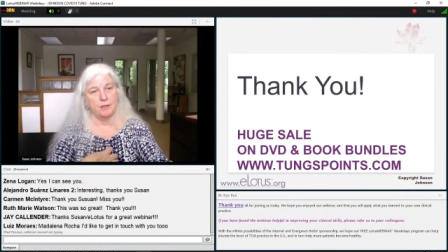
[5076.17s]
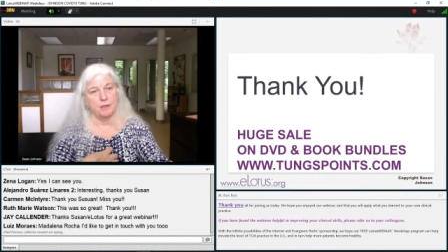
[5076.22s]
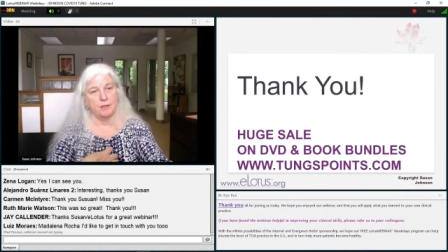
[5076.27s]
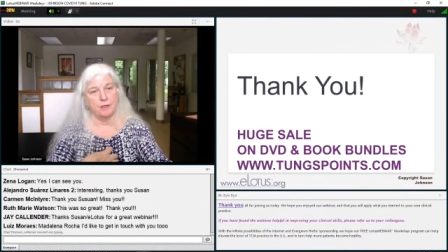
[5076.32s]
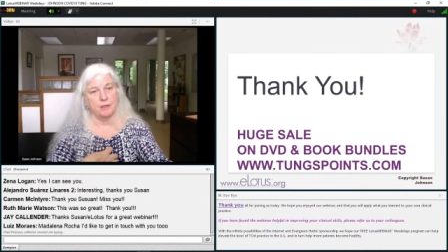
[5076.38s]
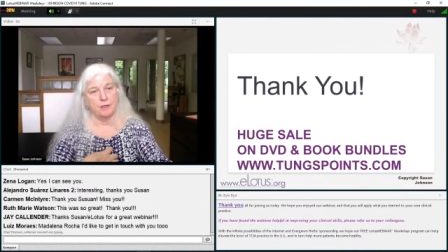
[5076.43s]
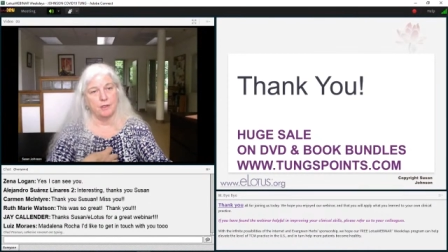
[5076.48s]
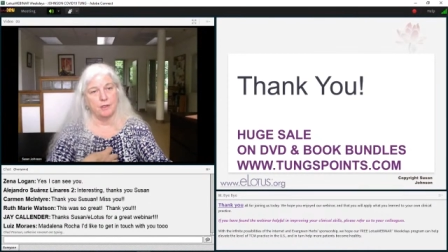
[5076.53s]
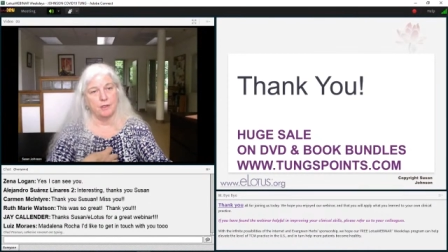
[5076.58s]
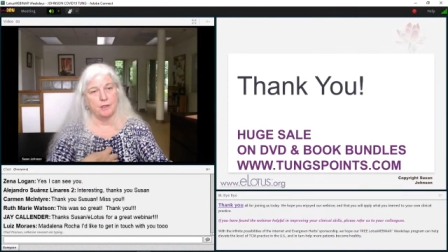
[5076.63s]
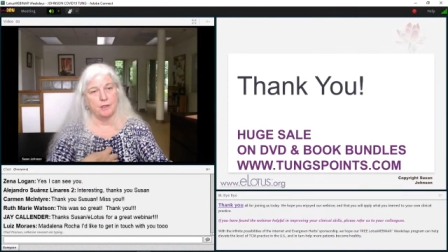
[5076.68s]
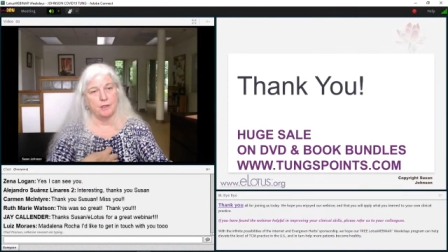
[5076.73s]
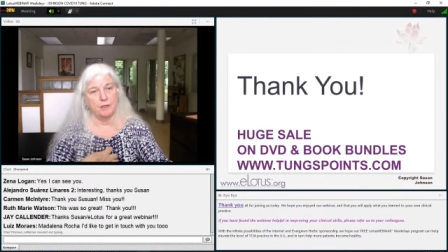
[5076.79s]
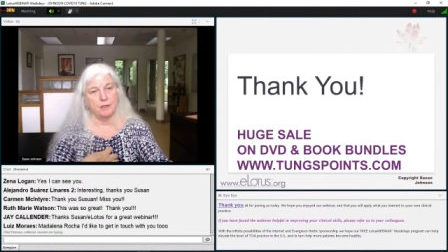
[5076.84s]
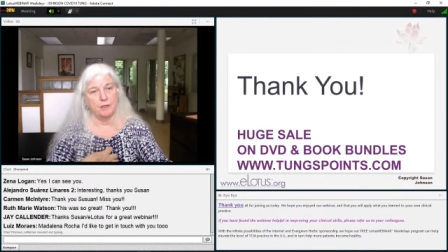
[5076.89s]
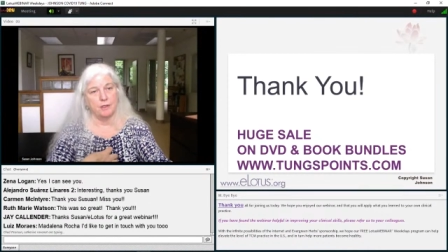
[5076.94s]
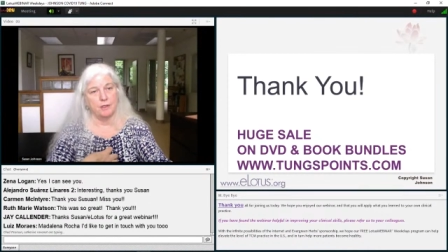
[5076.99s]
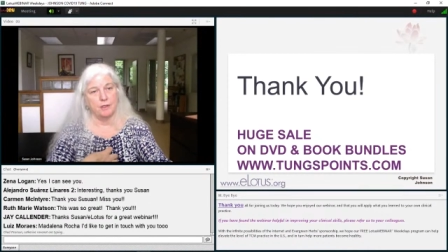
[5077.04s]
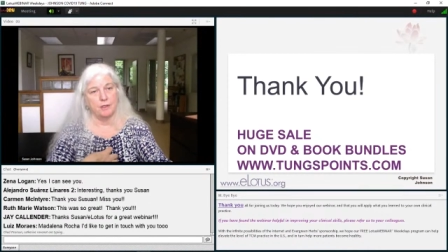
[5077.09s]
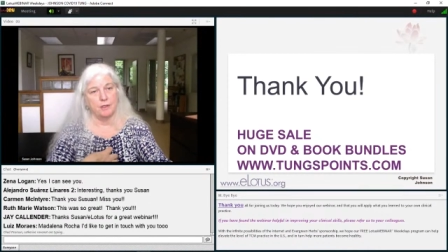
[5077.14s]
flannel
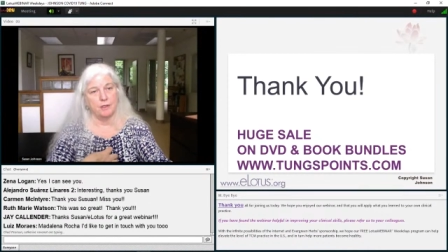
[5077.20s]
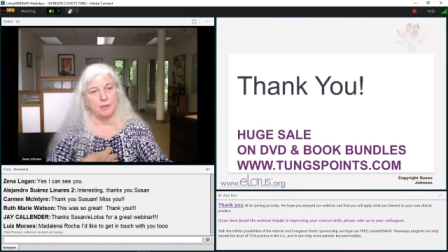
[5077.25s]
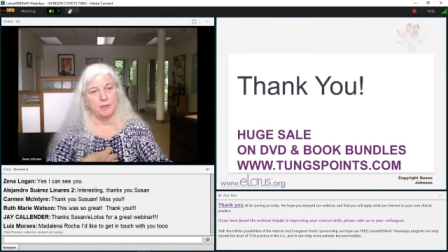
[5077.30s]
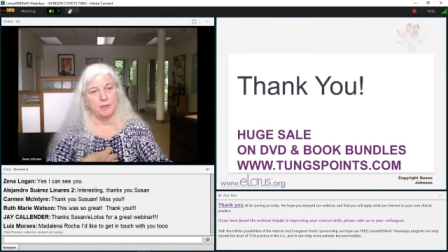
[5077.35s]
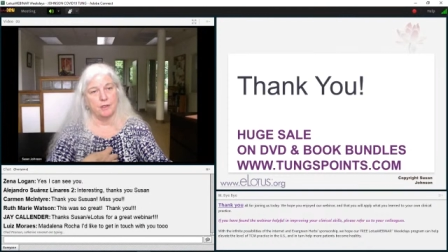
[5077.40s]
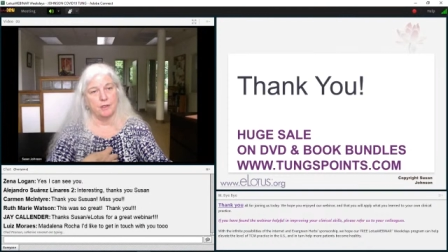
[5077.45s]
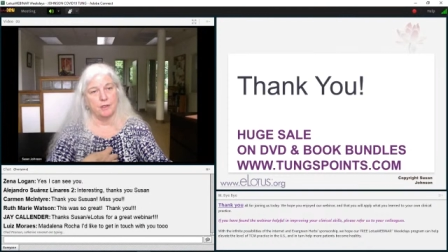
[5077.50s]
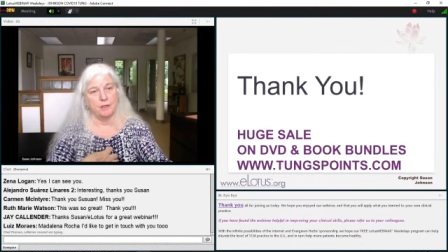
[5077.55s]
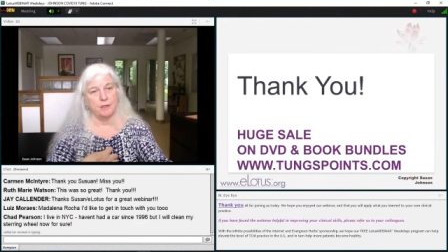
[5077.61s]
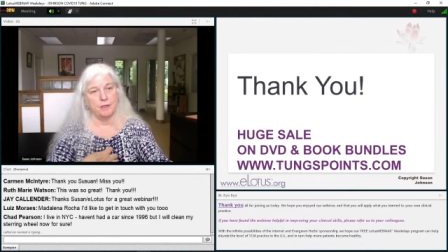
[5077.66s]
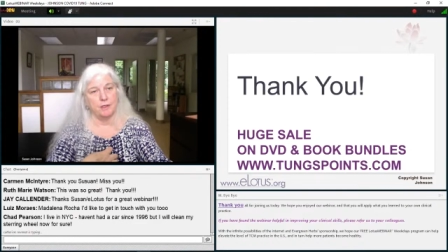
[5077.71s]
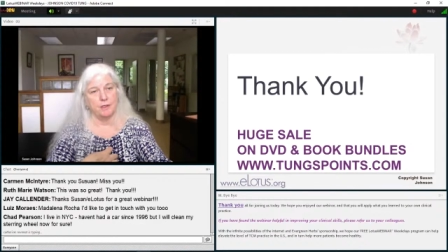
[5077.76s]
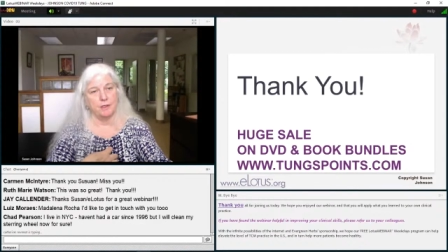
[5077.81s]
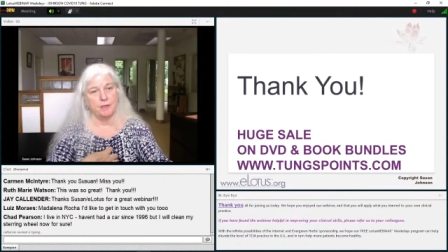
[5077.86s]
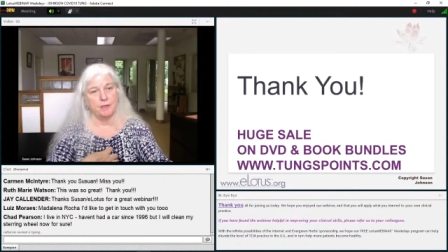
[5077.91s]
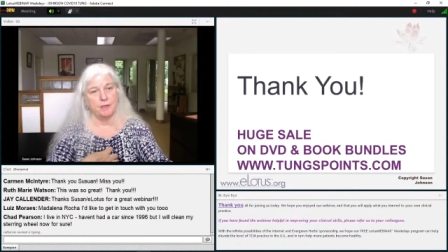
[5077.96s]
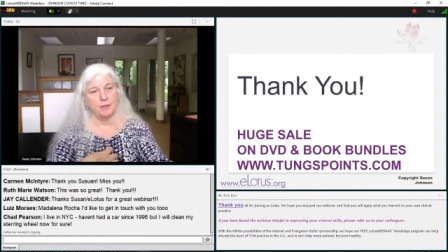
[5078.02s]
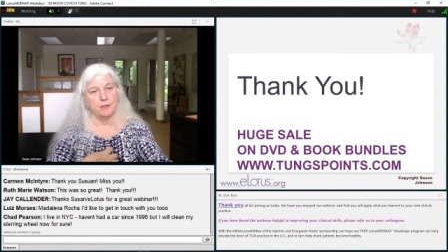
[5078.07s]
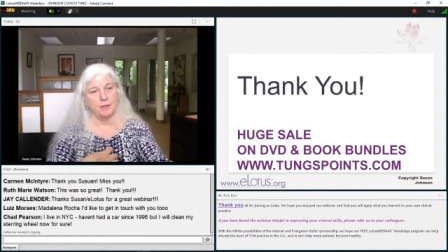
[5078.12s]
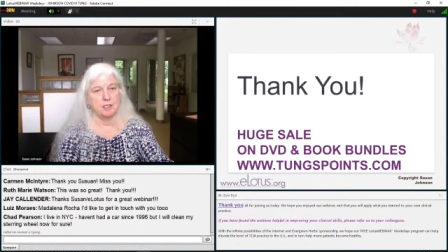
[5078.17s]
sheet just to keep them
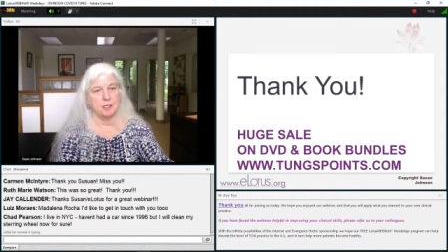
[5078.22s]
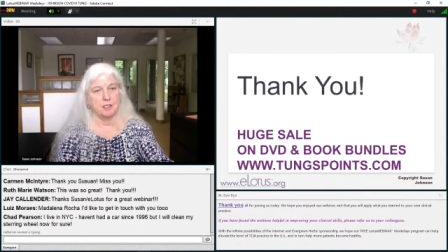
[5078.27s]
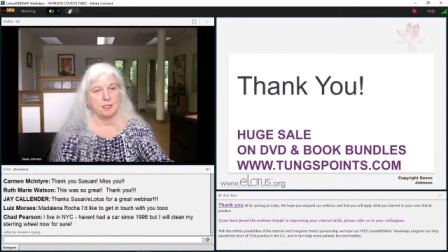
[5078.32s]
warm.